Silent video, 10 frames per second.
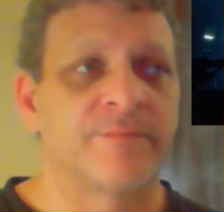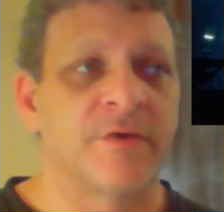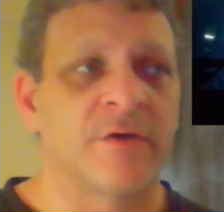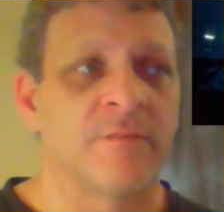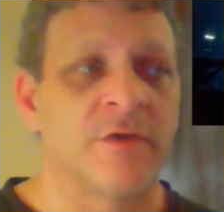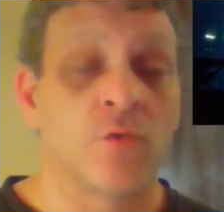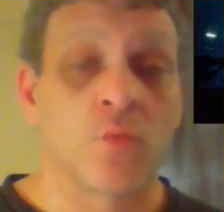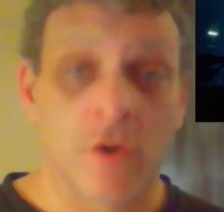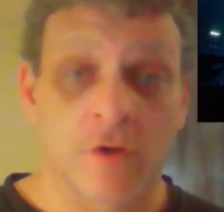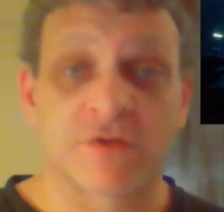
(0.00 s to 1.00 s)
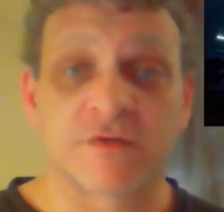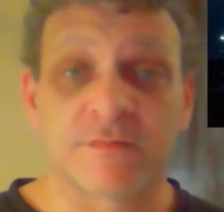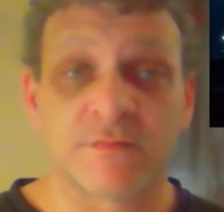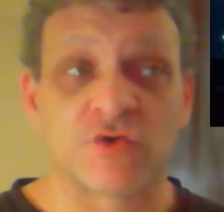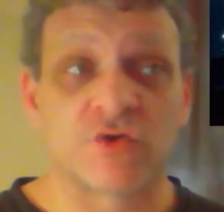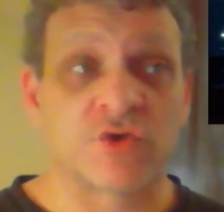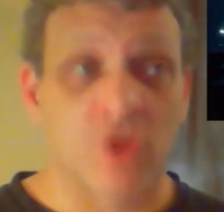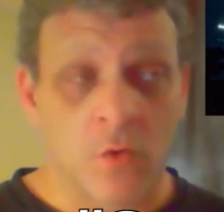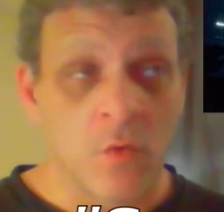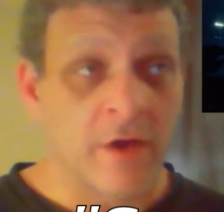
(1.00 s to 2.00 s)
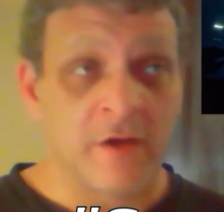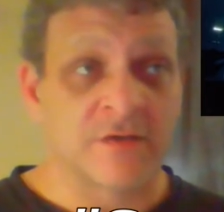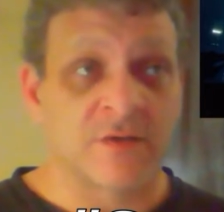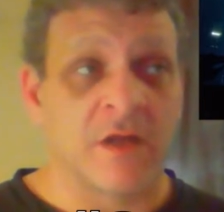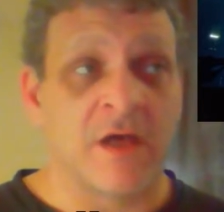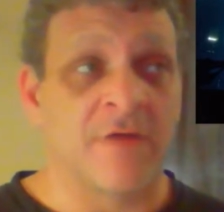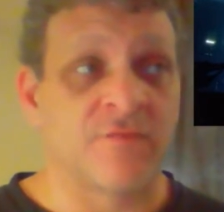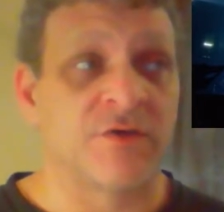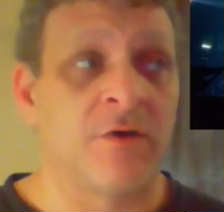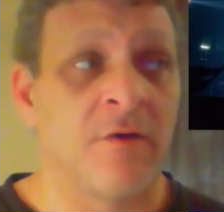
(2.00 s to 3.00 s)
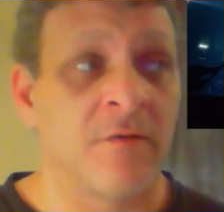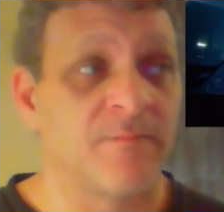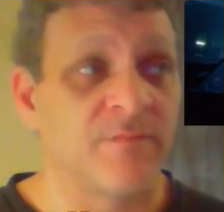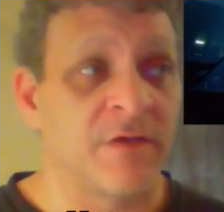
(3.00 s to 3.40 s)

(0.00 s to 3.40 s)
And it works so well as a live song.